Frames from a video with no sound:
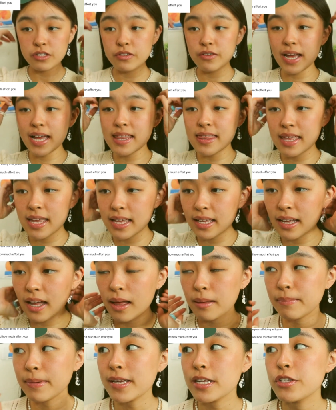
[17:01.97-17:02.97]
do I think
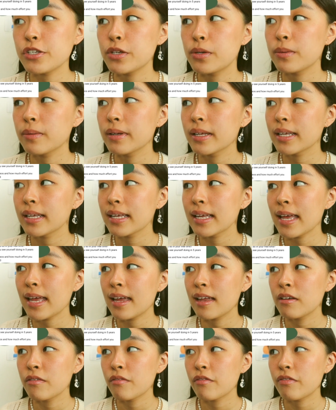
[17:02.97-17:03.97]
I'll be doing
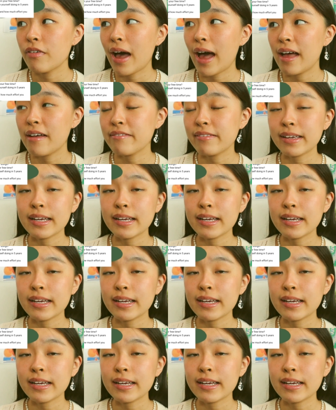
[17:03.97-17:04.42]
in 5